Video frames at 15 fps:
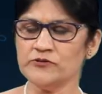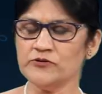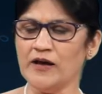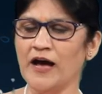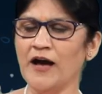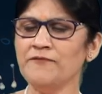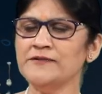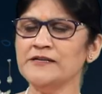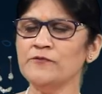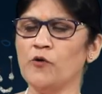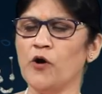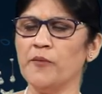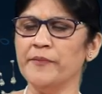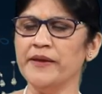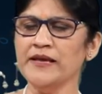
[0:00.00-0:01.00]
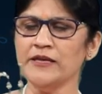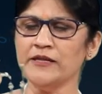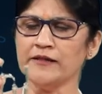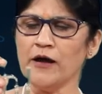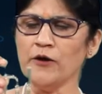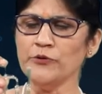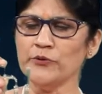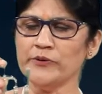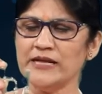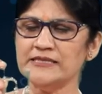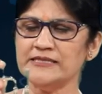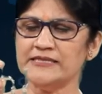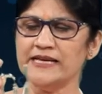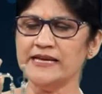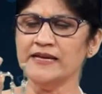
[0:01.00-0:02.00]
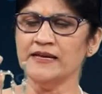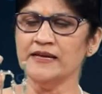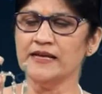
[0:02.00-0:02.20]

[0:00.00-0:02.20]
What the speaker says: So, after warming, you know, you can see